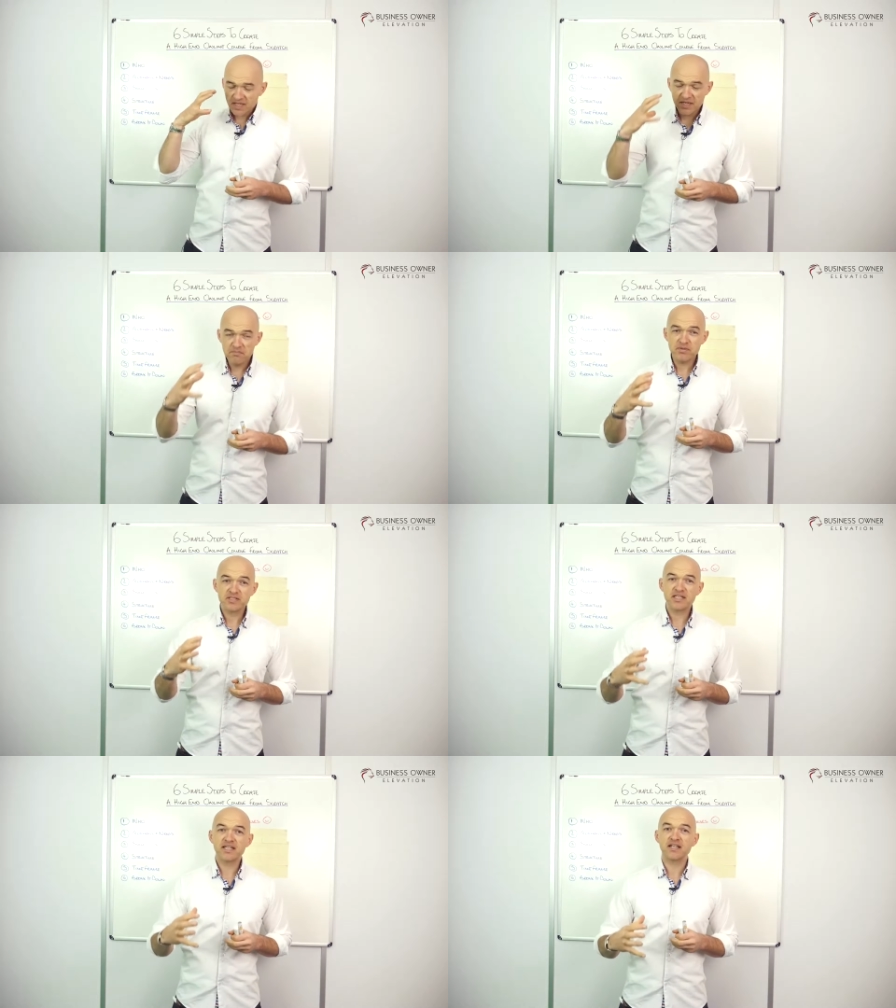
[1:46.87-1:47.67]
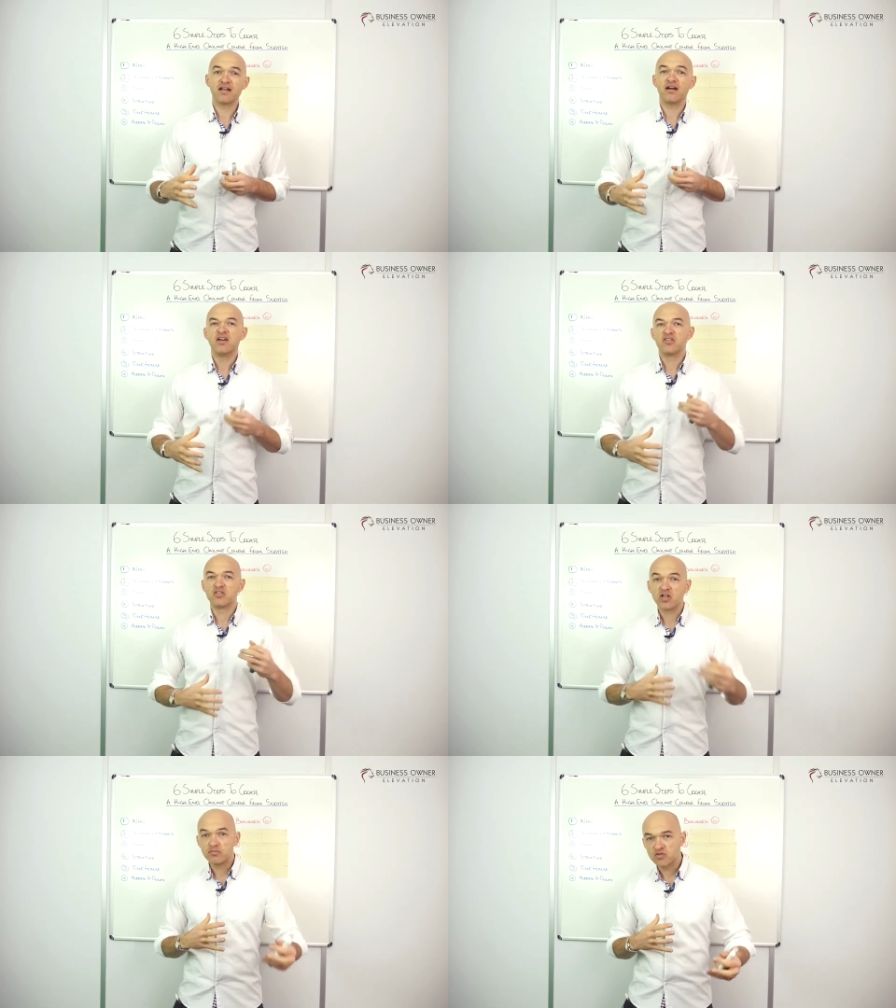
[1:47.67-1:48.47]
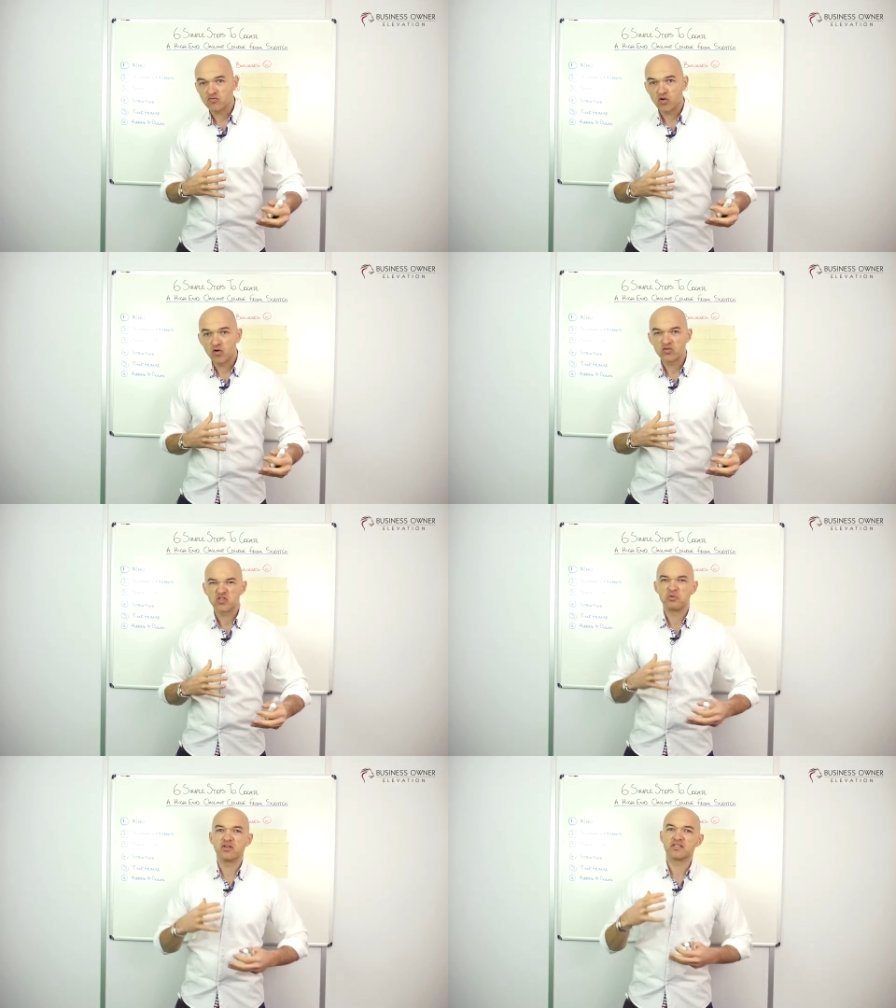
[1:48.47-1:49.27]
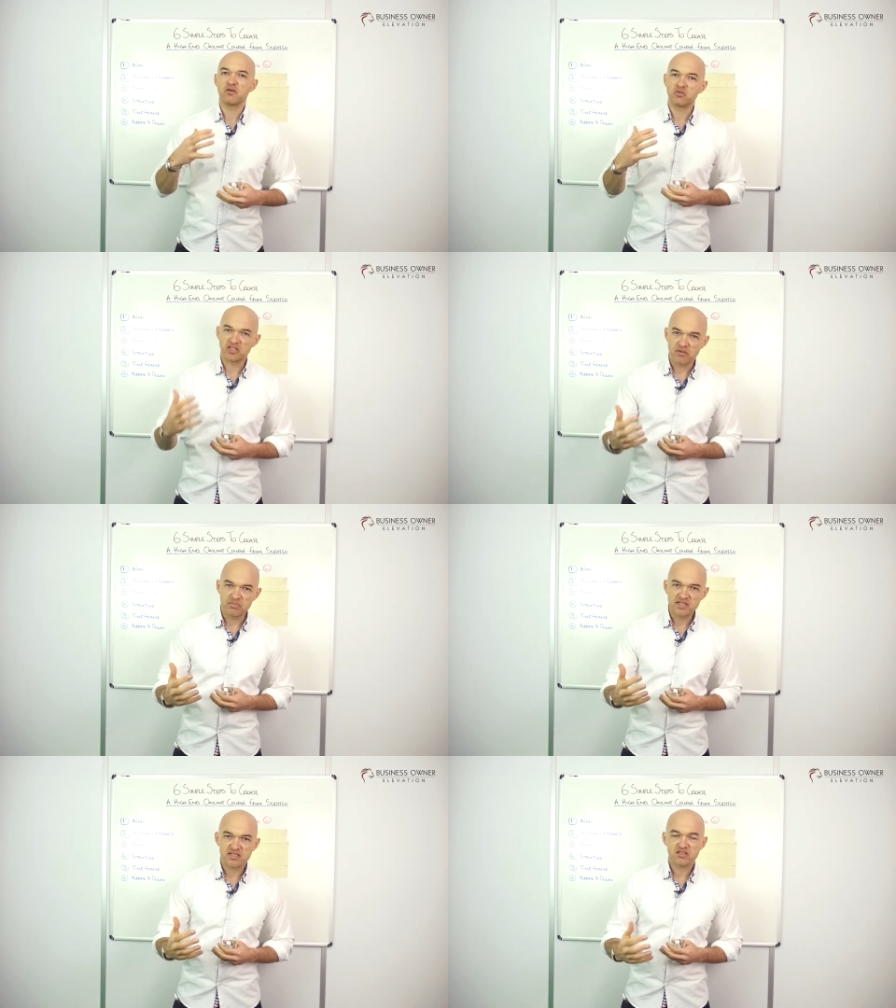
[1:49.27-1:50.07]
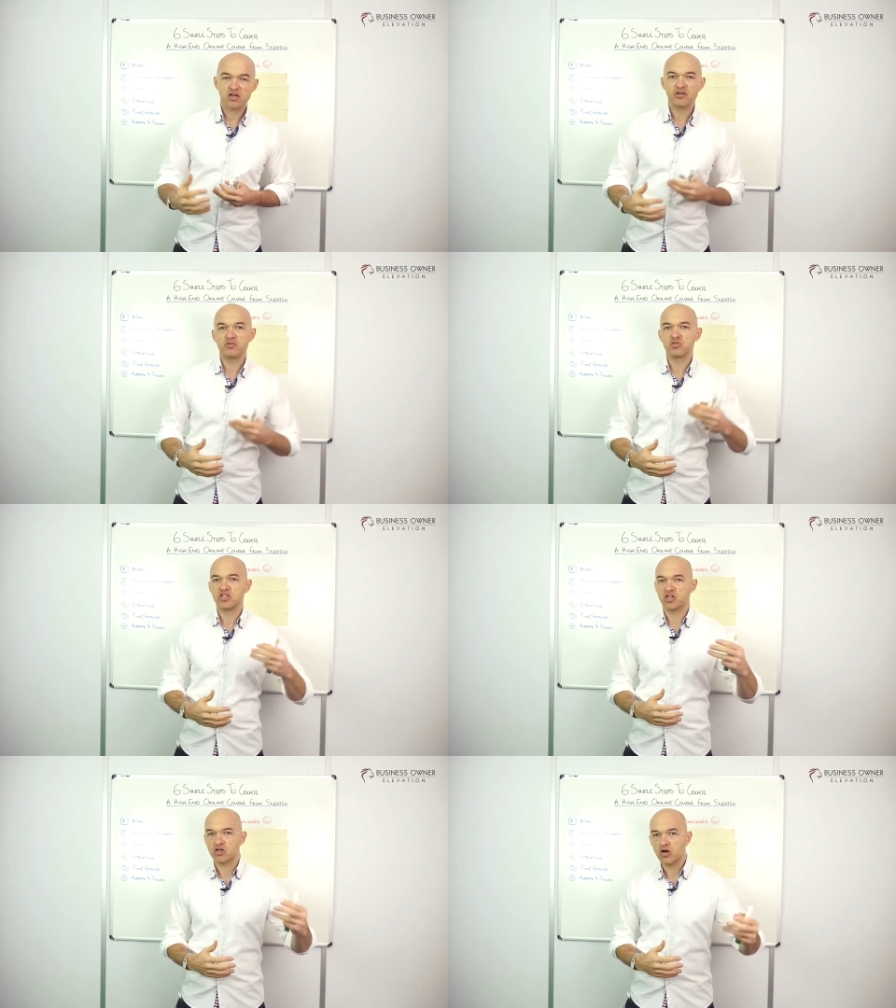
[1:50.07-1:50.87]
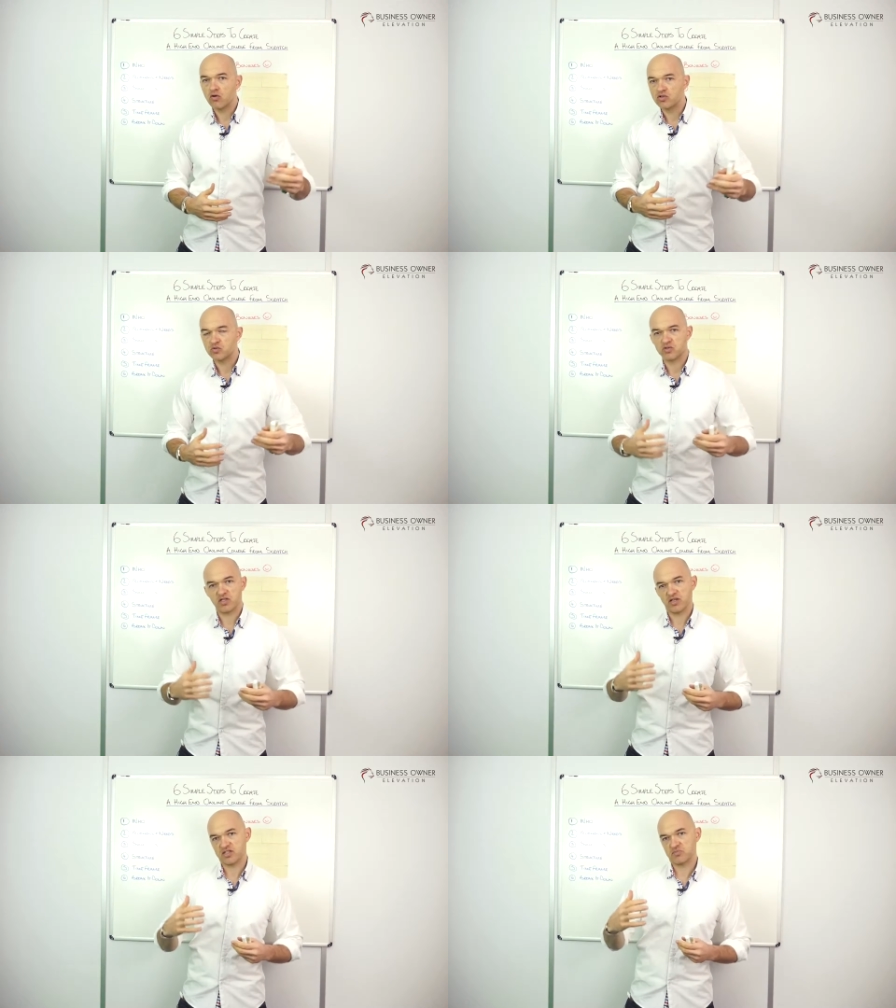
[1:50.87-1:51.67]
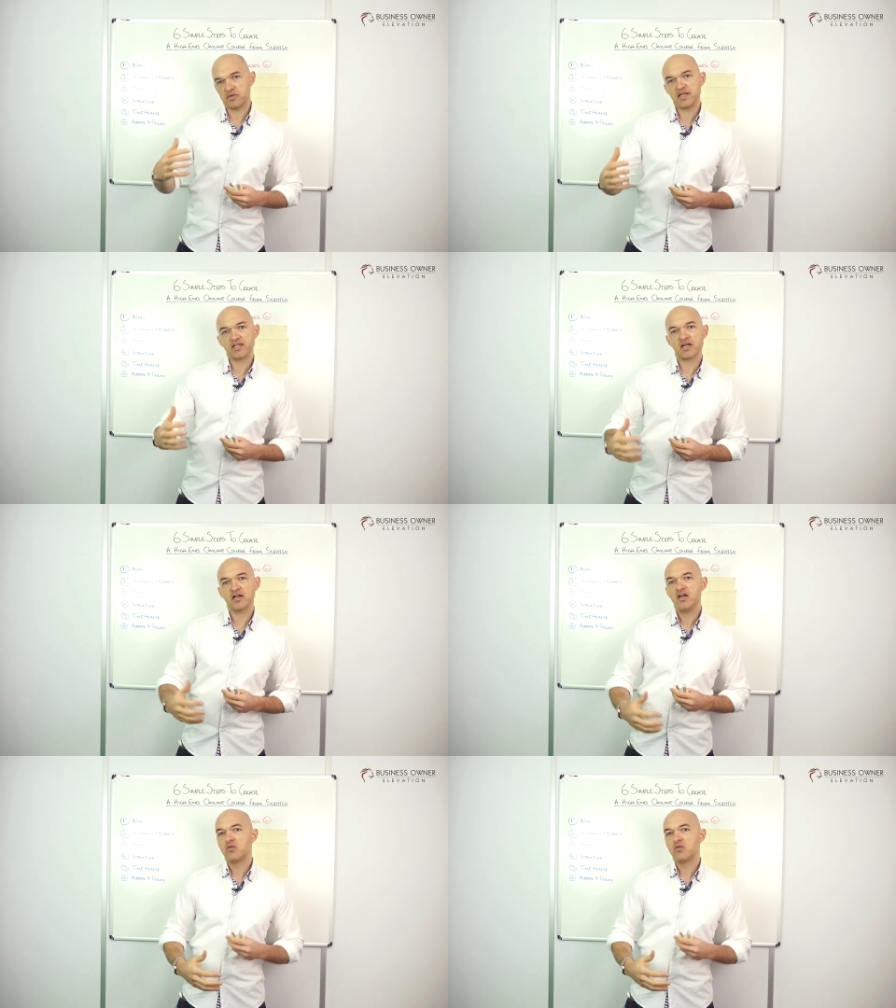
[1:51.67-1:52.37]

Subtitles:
in particular, the types of roles. So we looked at, was it a business owner? Was it a coach? Was it a speaker?